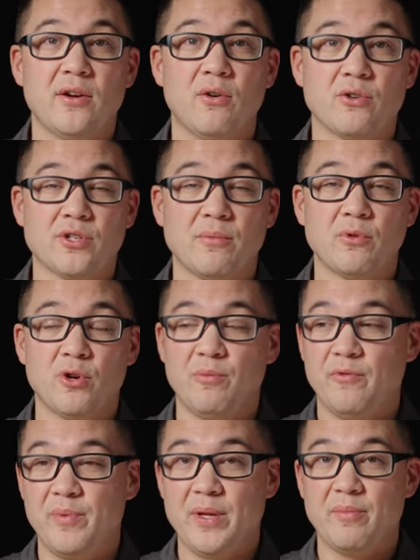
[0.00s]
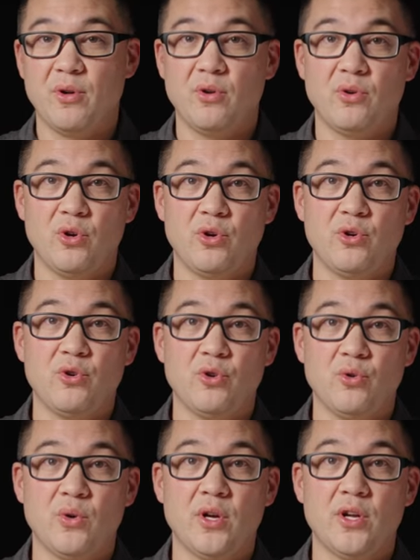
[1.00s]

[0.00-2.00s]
or some group of people who